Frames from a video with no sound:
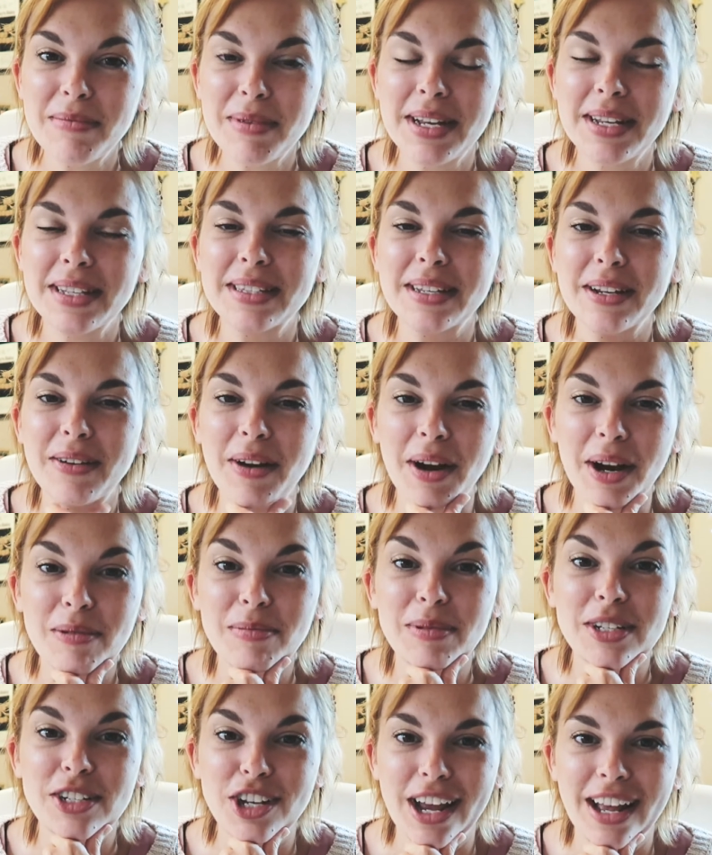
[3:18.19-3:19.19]
It is
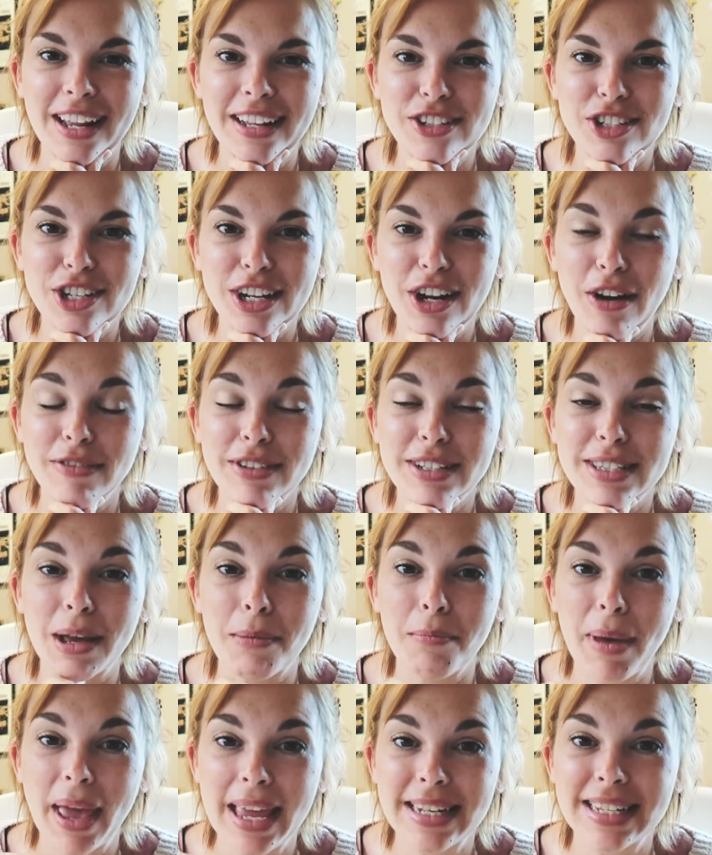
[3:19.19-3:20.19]
incredibly challenging. Obviously,
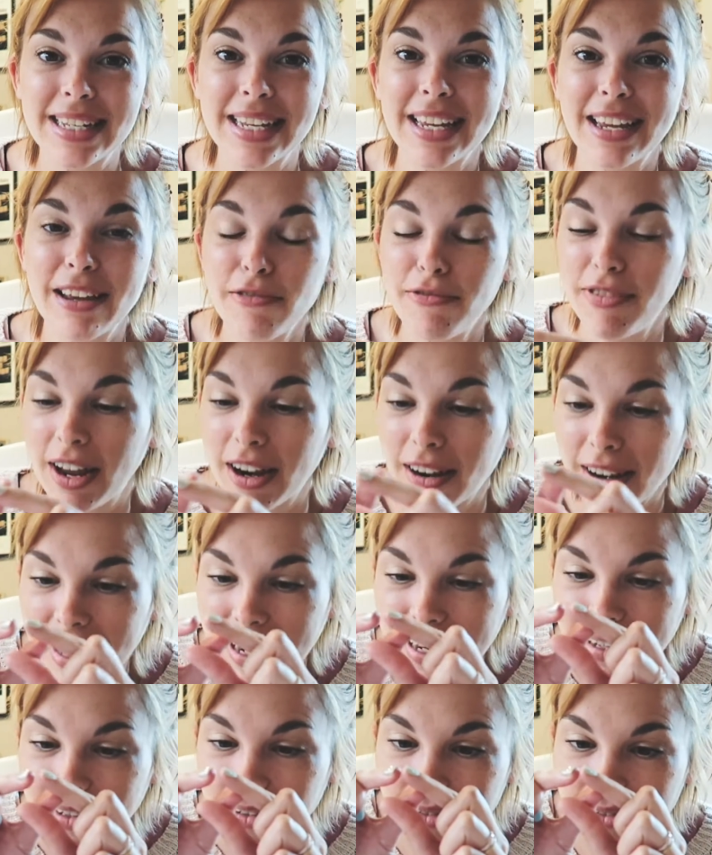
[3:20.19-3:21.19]
I'm painting a
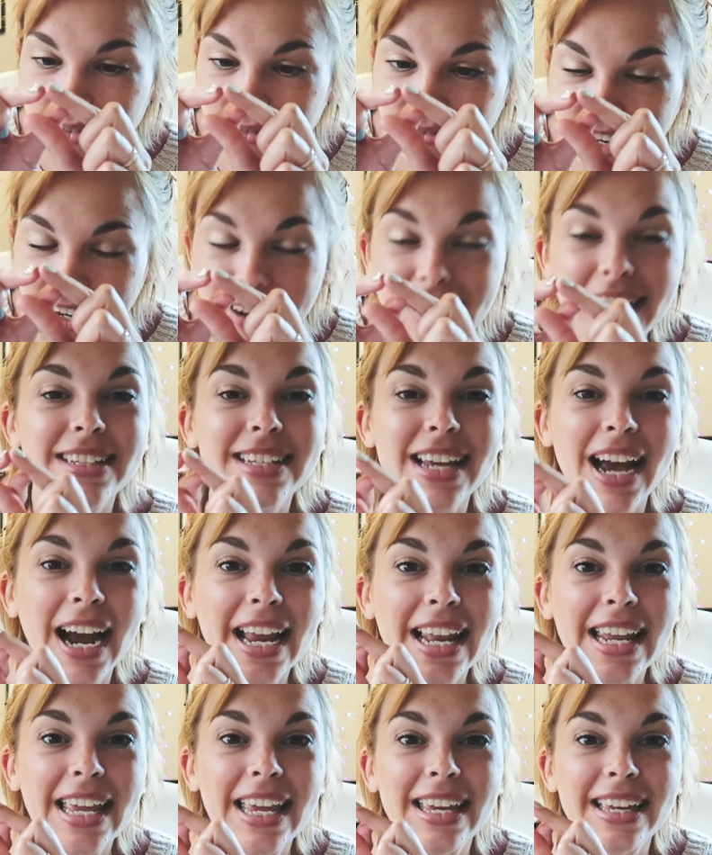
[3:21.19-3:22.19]
very
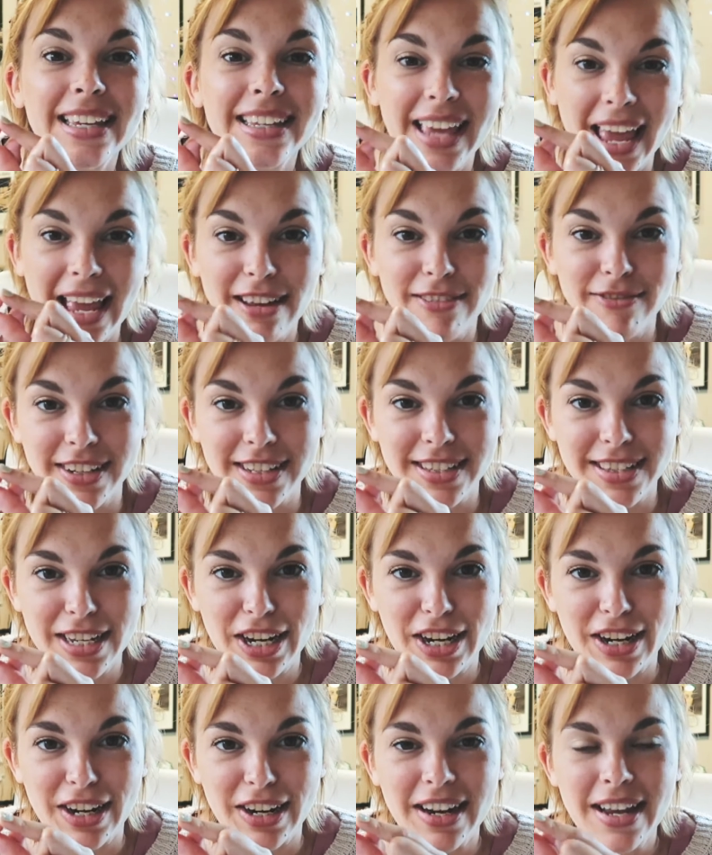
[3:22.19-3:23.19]
tiny canvas
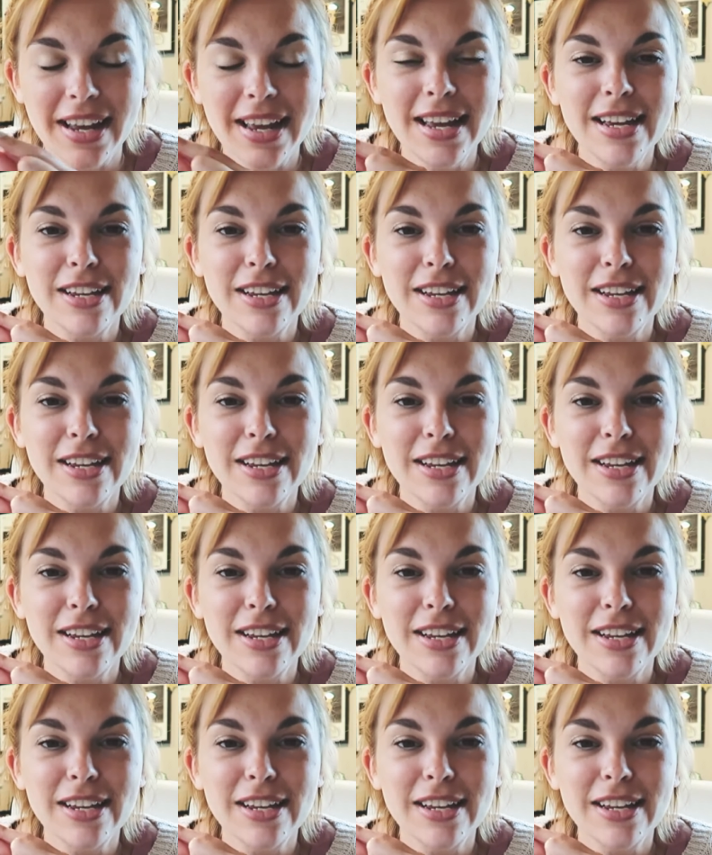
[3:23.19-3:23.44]
here.